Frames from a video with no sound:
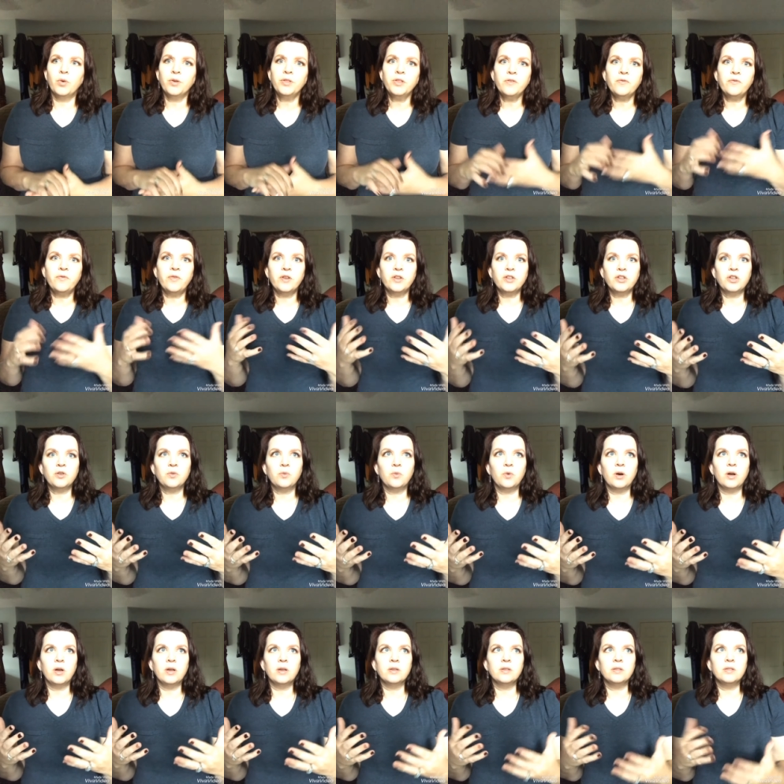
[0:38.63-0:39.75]
what the vision
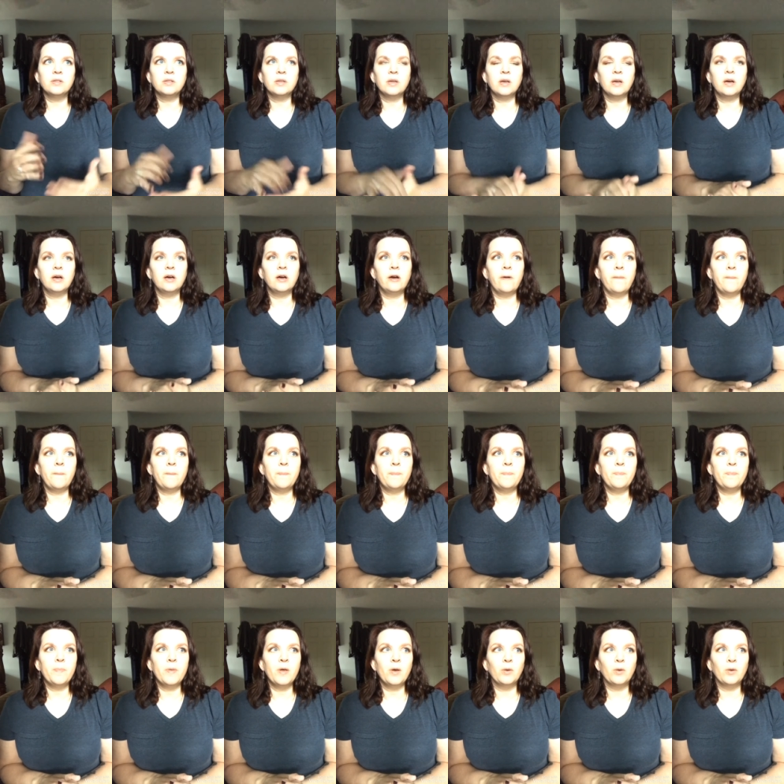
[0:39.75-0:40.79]
was, um,